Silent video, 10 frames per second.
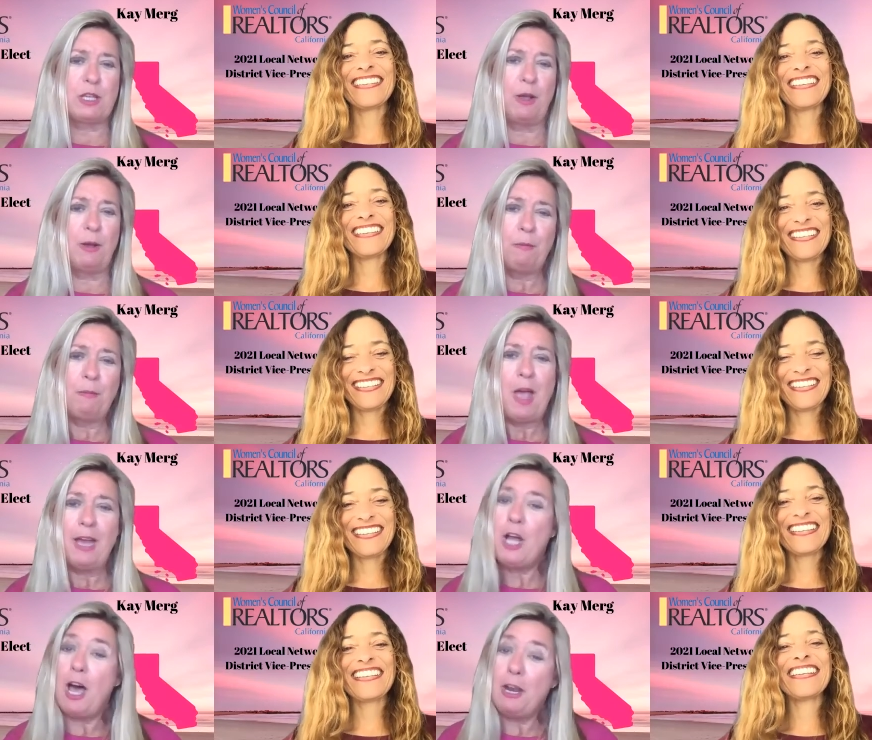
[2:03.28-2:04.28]
Speaker 1: So I
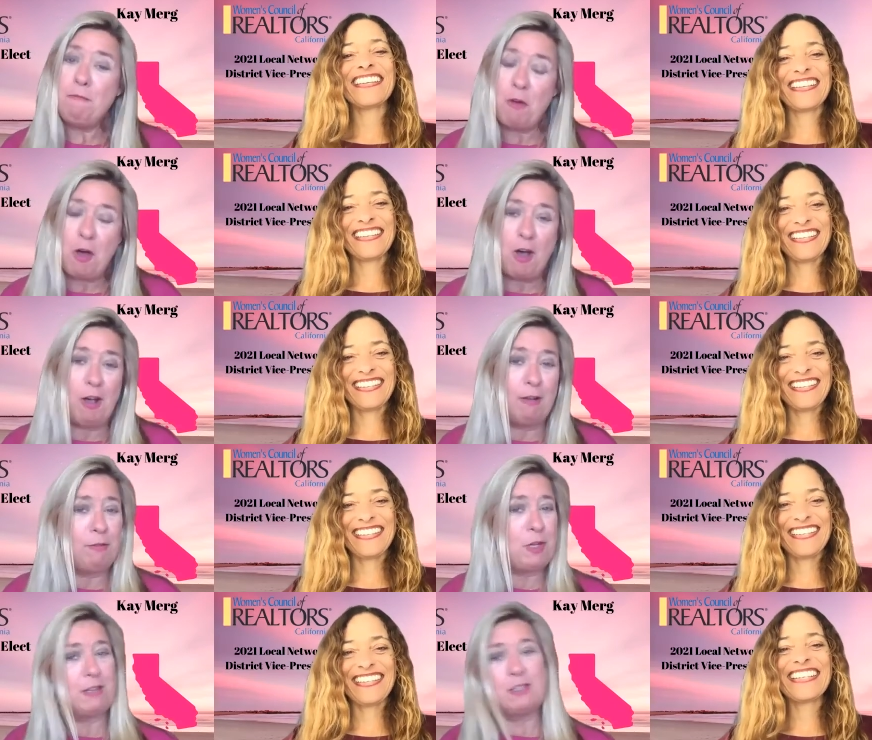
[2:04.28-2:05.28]
got
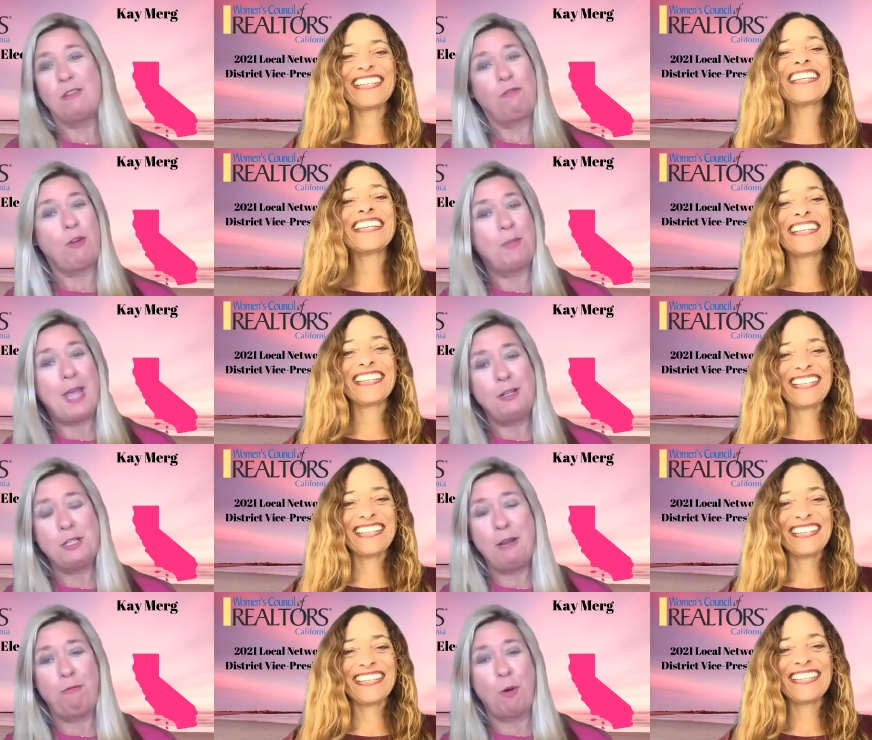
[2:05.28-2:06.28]
involved uh, from that
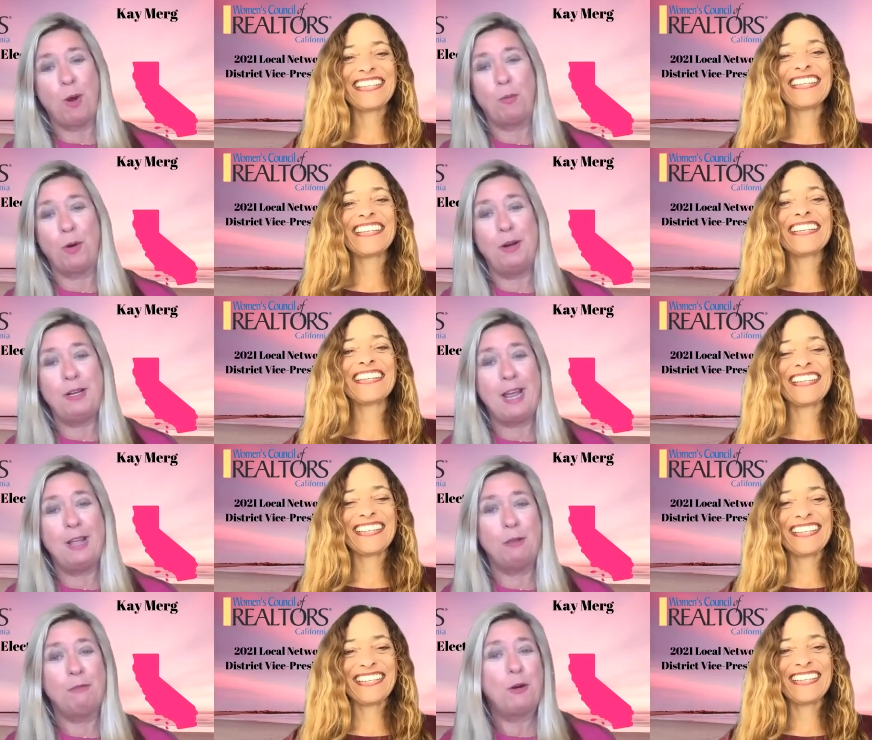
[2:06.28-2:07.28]
day forward.
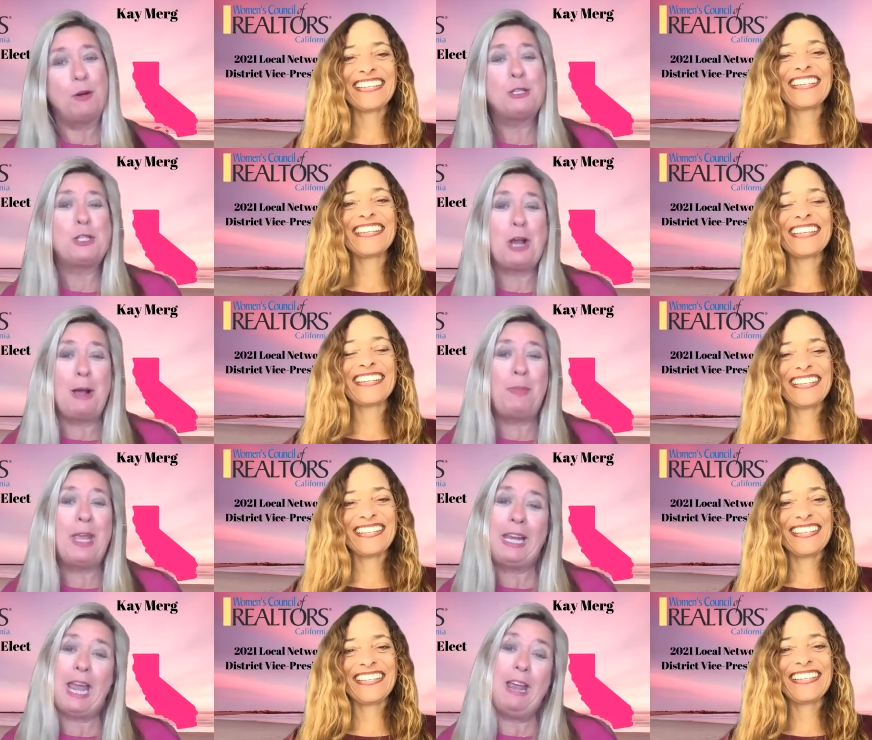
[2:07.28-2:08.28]
And the first job
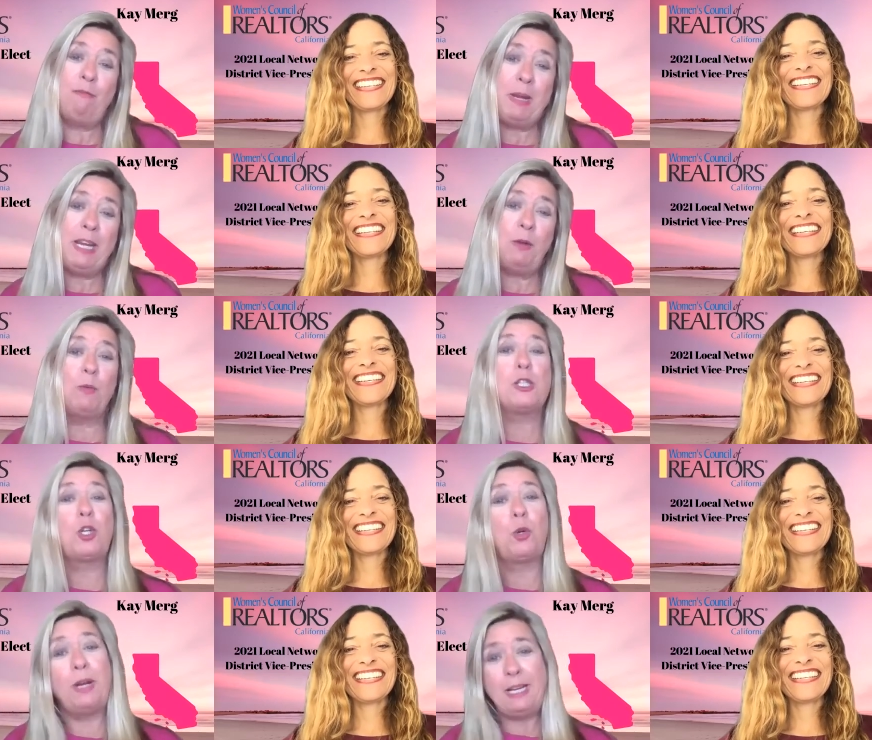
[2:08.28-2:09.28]
they gave me was
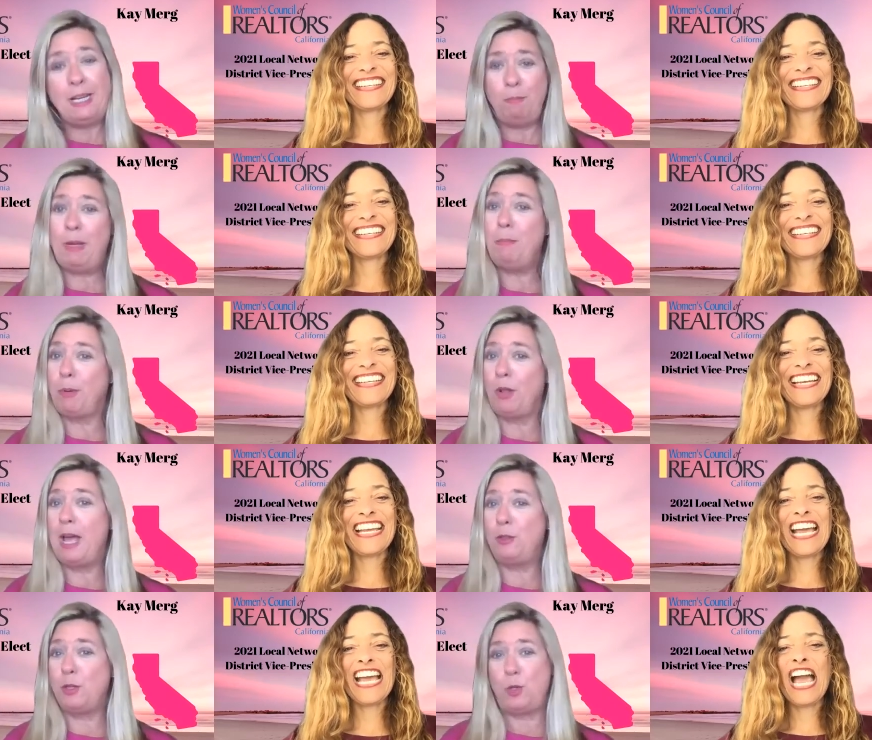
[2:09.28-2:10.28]
greeting people
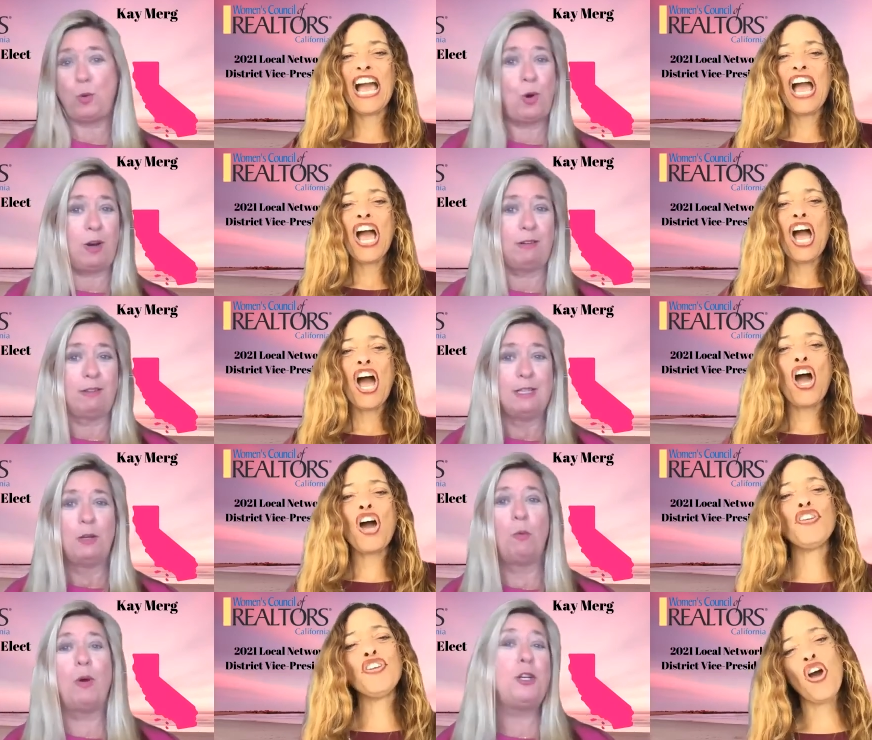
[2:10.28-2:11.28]
at the door.
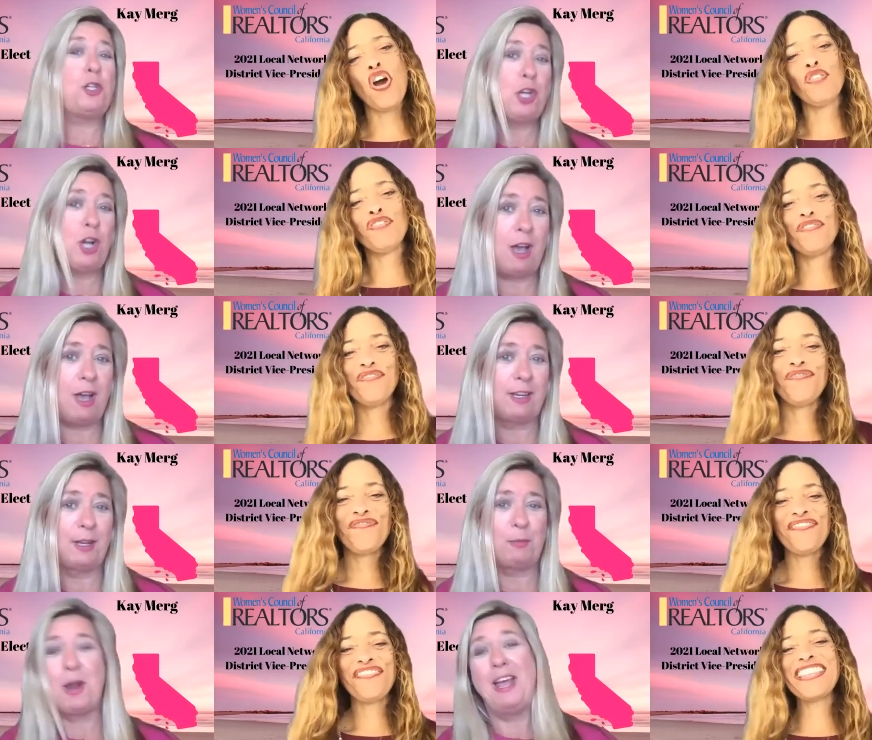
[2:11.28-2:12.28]
No,
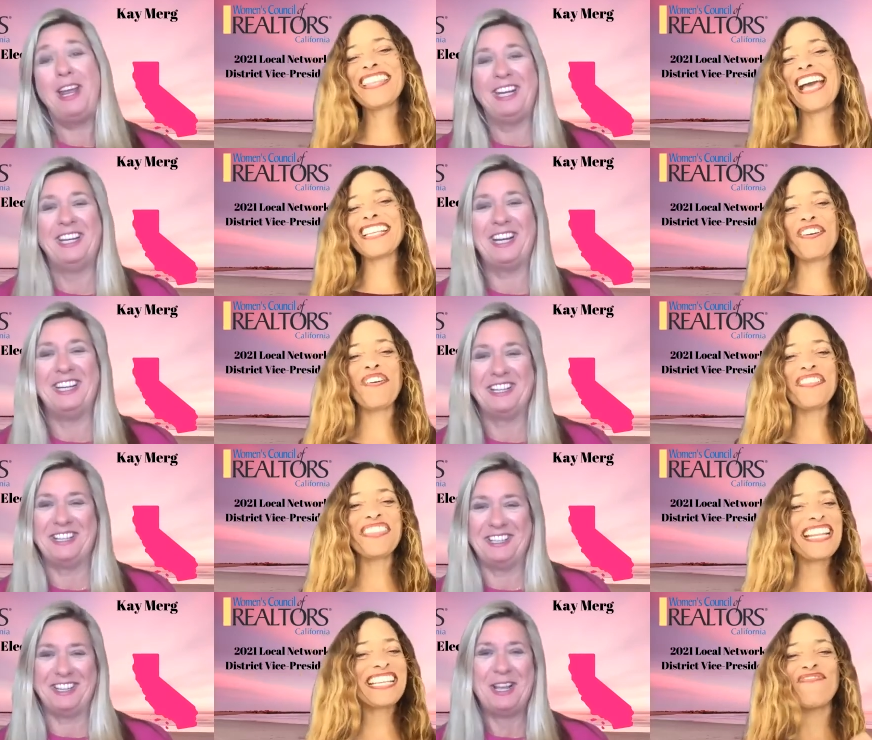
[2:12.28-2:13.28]
Right. That's
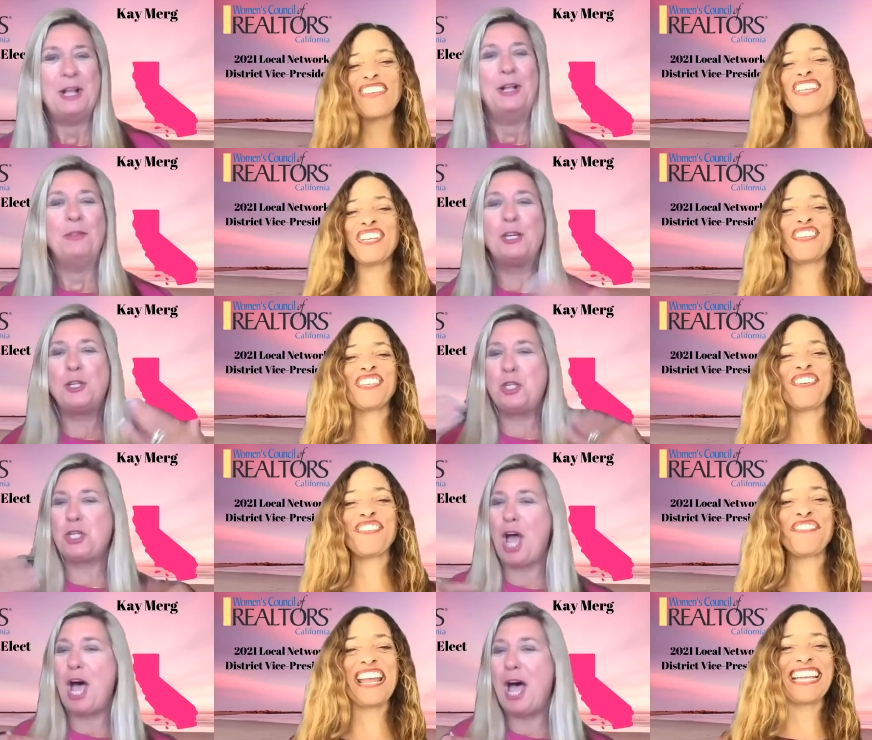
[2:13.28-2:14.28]
that's fits you so
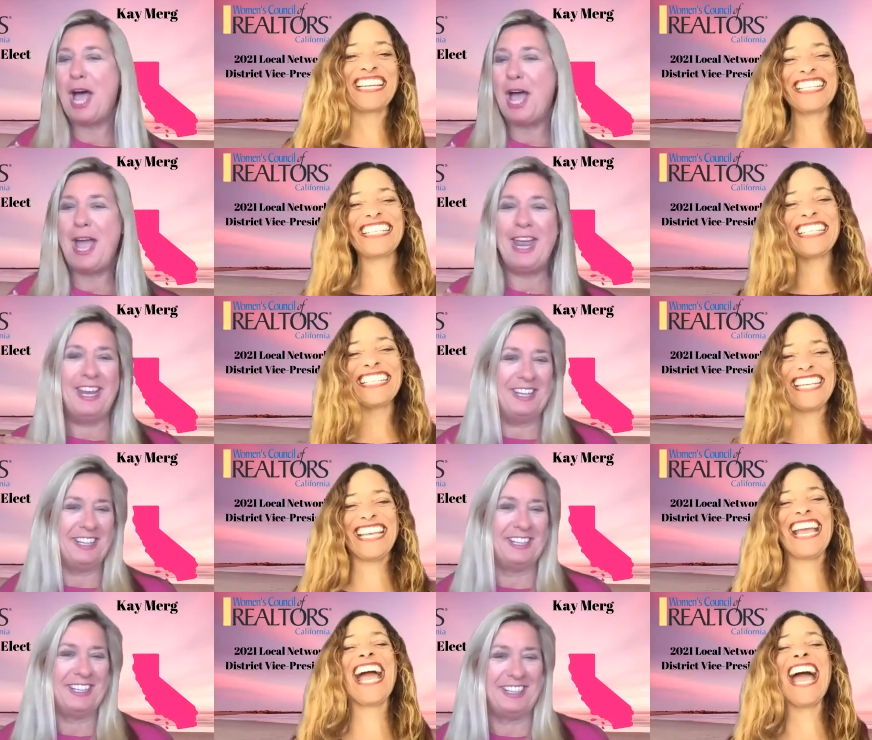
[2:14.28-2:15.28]
Shy. great.